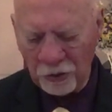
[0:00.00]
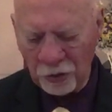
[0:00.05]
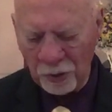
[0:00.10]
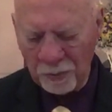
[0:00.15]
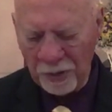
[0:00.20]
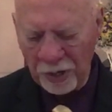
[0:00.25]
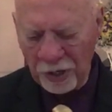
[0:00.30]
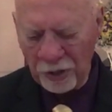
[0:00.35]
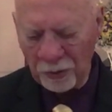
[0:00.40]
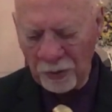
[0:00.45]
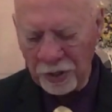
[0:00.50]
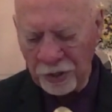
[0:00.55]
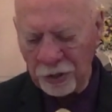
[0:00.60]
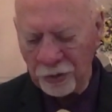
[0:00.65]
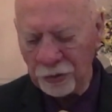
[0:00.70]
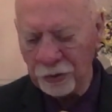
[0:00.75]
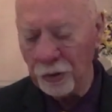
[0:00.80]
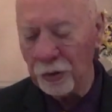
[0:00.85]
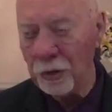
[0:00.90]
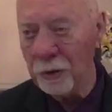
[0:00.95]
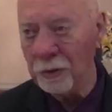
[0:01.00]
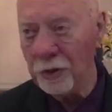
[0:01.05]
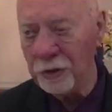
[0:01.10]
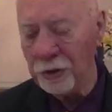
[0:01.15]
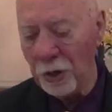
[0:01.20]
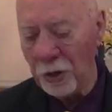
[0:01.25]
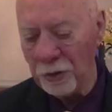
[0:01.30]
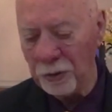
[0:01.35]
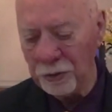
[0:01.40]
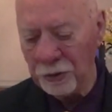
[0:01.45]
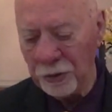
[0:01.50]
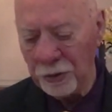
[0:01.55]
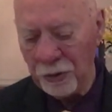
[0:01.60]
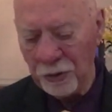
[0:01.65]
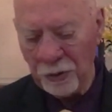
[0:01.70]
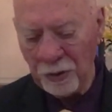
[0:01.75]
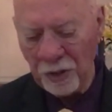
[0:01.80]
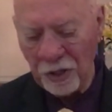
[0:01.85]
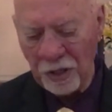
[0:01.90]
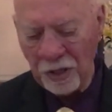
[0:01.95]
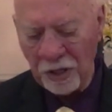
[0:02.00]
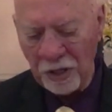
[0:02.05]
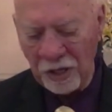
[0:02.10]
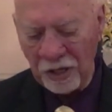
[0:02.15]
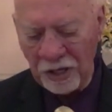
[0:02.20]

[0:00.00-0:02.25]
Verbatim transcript: No matter what you do or don't do,